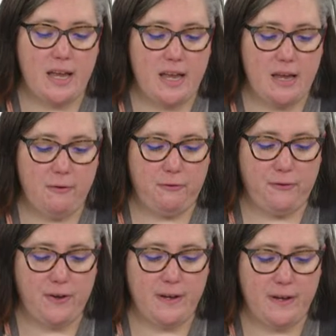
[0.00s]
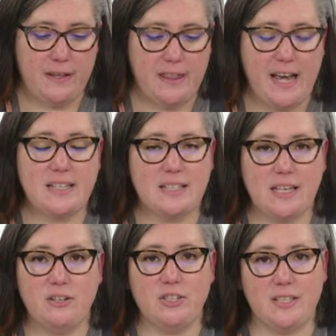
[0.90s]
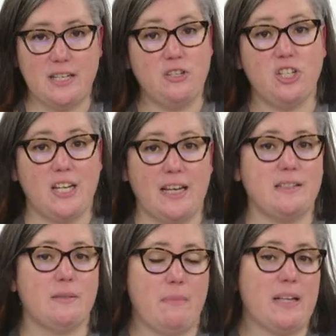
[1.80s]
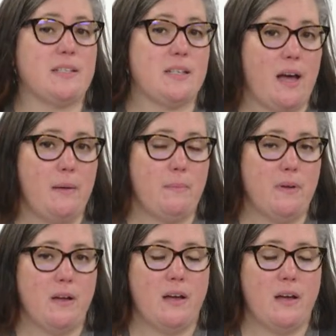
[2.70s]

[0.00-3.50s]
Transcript: If that center stitch gets messed up,